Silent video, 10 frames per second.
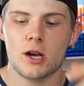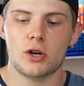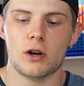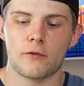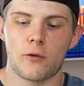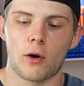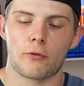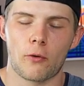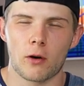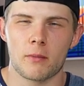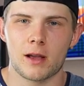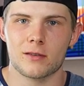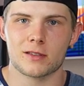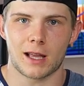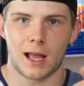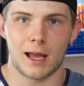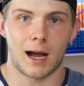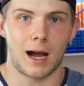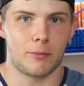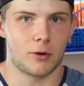shooting for 4 meals and
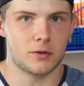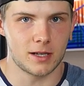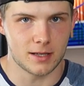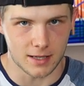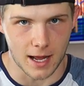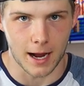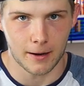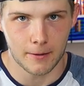a high-protein snack.